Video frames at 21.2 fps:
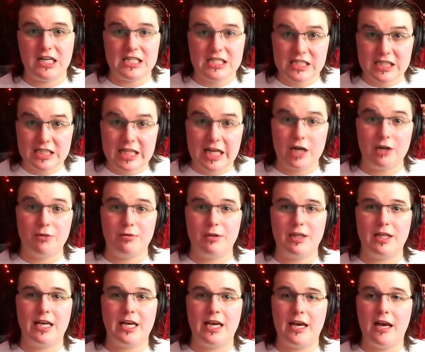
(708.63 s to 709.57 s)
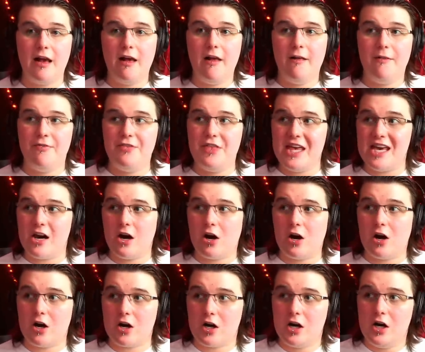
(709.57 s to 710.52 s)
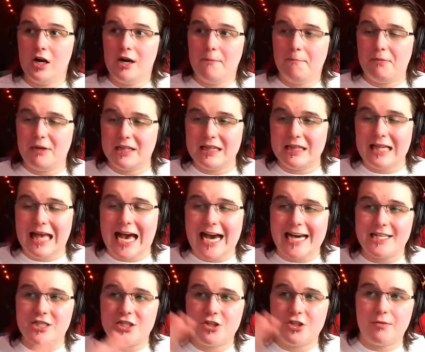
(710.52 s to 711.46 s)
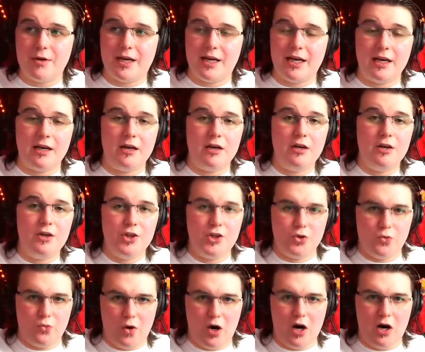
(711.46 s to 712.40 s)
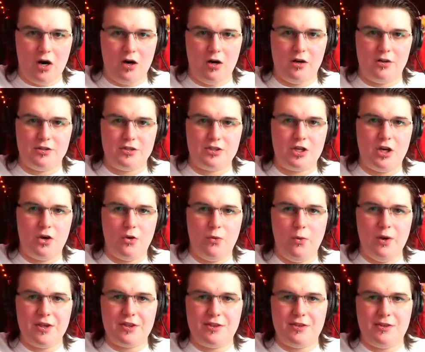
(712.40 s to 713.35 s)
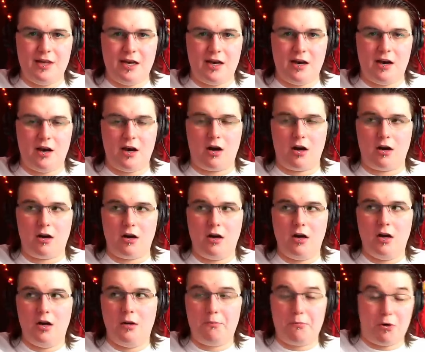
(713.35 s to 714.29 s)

It's literally they are plastering the walls with their